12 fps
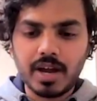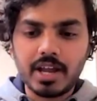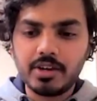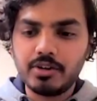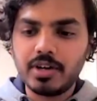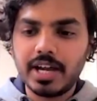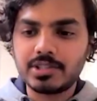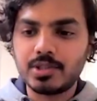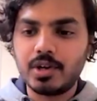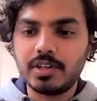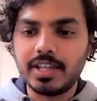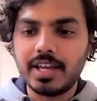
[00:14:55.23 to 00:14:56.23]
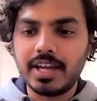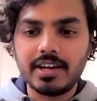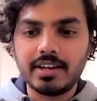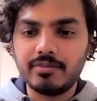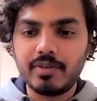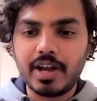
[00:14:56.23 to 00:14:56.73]
Why are you guys not
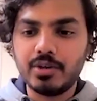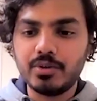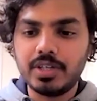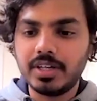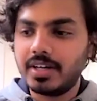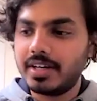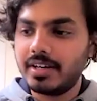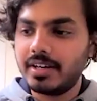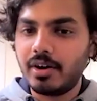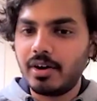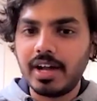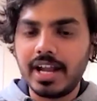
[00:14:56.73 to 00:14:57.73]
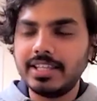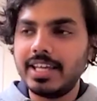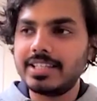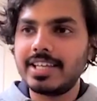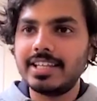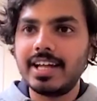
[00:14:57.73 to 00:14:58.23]
there? And why are you here? And
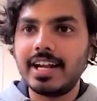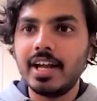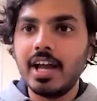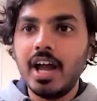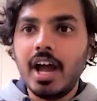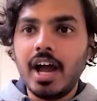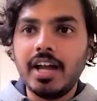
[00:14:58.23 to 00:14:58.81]
they say that